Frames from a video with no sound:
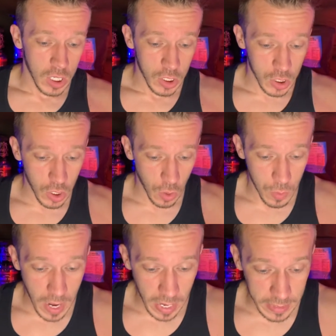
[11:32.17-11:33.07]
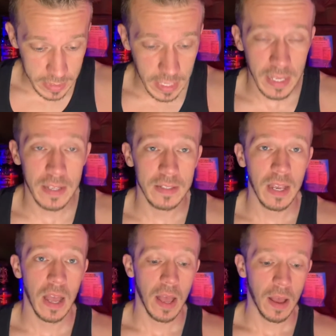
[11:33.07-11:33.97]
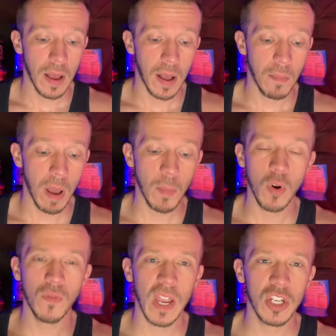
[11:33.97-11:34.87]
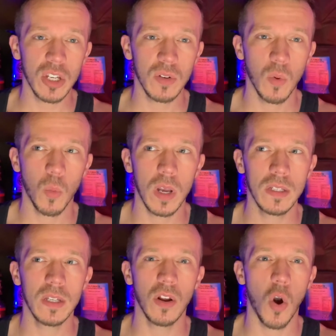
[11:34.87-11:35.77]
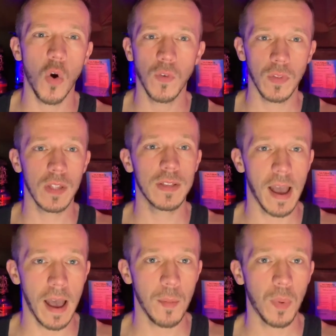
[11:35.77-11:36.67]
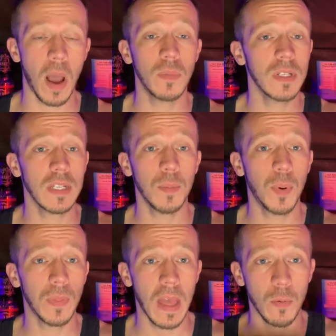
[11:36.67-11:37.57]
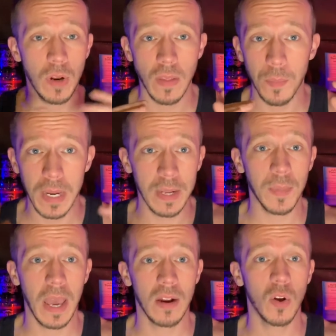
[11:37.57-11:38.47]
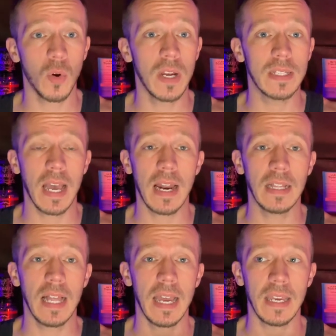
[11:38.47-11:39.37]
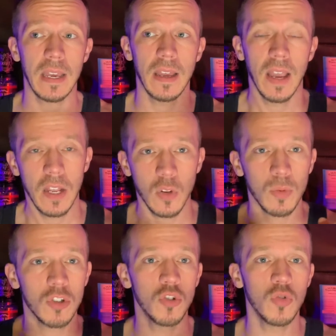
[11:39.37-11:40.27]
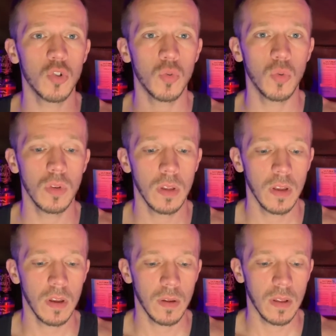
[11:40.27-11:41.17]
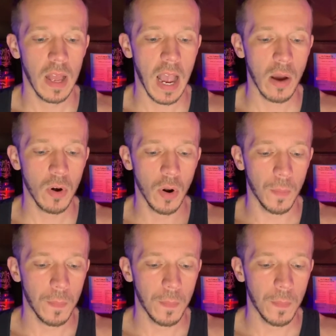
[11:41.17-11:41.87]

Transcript: So next is my motivation wasn't over the top. I'm just gonna put that one in the medium category. It's kind of like, it's almost neutral. I don't know.